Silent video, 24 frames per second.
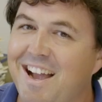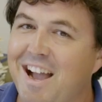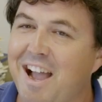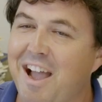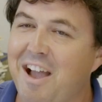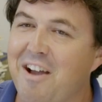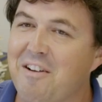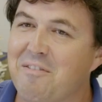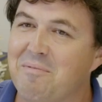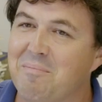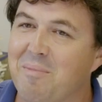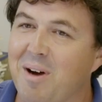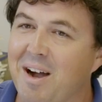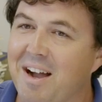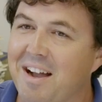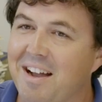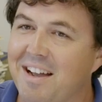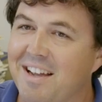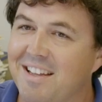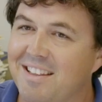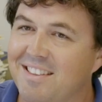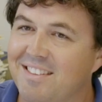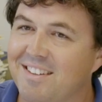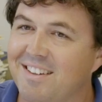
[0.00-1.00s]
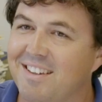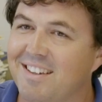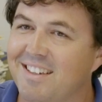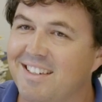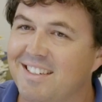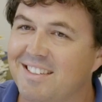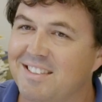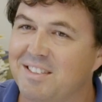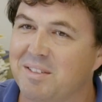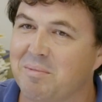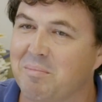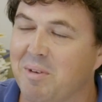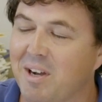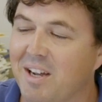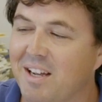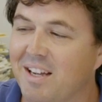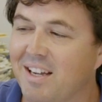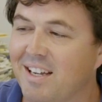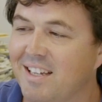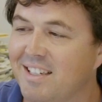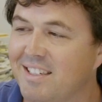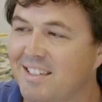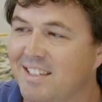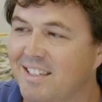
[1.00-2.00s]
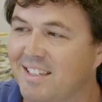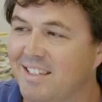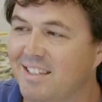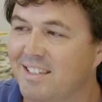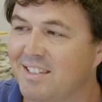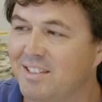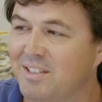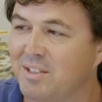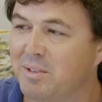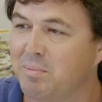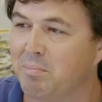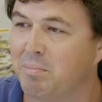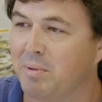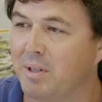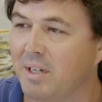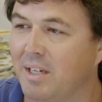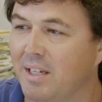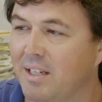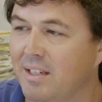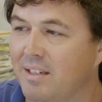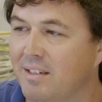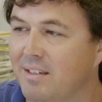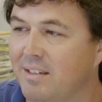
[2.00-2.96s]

I have my thoughts and my ideas, but